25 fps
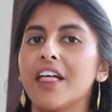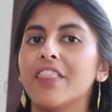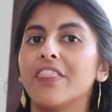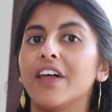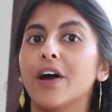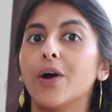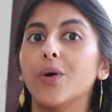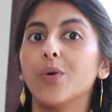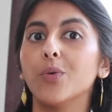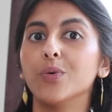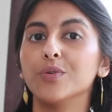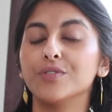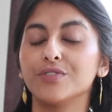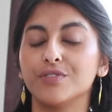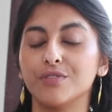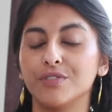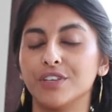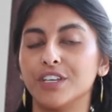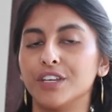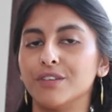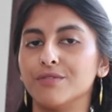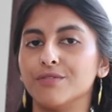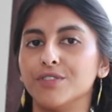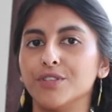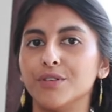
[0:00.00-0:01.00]
that also
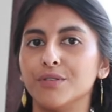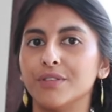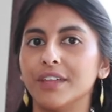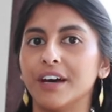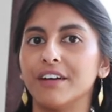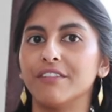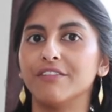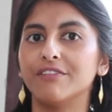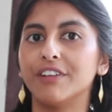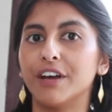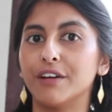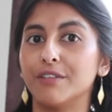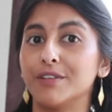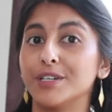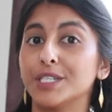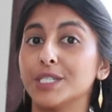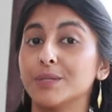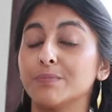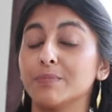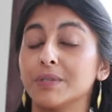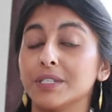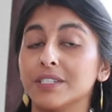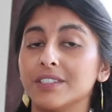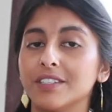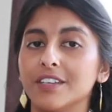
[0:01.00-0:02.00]
gives you that very
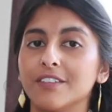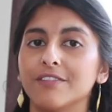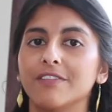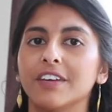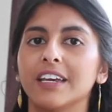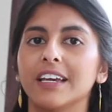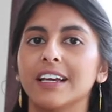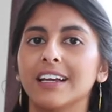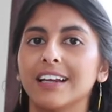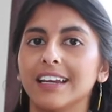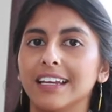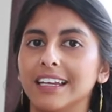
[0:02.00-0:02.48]
specific